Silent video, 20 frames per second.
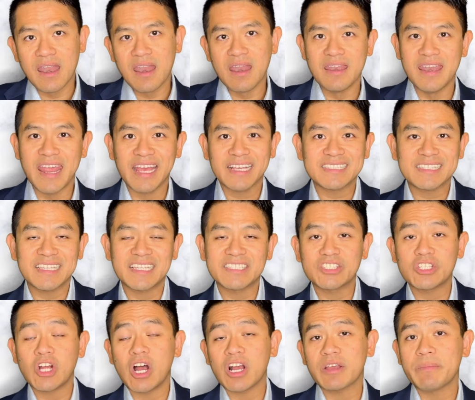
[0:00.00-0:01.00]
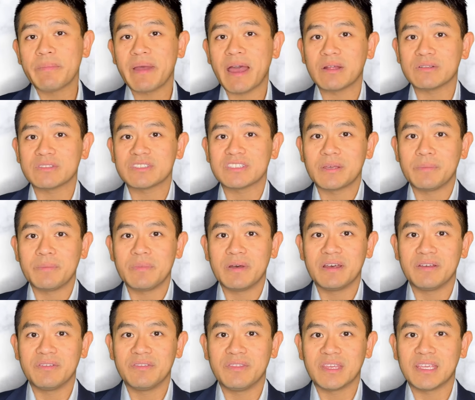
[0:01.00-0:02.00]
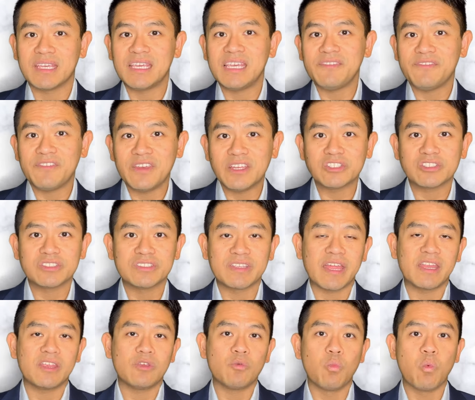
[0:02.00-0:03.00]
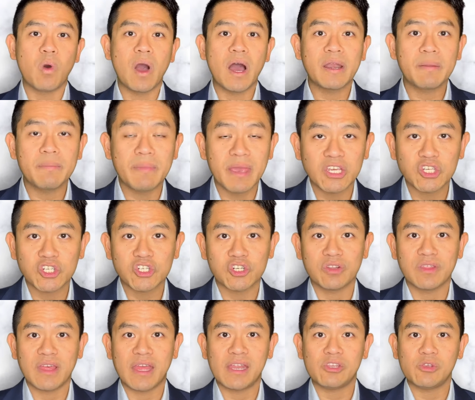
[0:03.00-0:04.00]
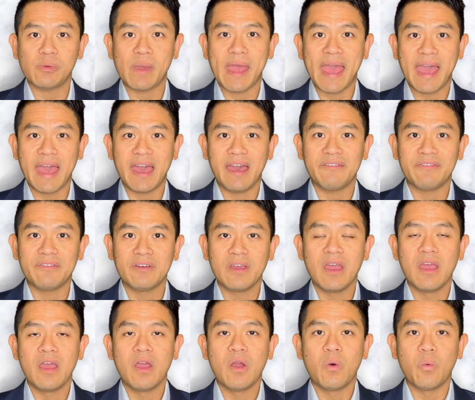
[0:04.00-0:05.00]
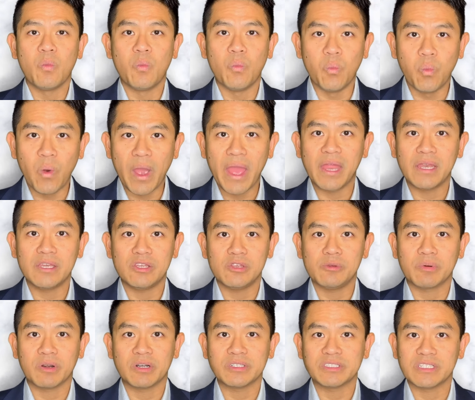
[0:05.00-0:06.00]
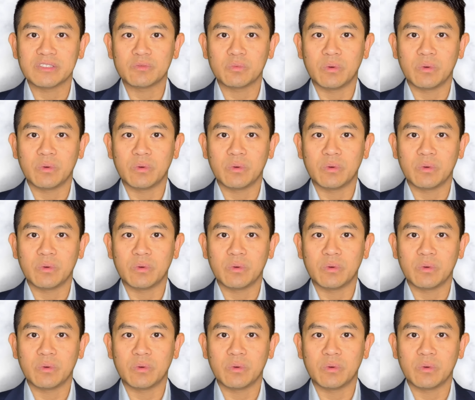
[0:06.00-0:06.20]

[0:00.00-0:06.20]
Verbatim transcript: Next, let's talk about some of the key features that you want to make sure that you have when you purchase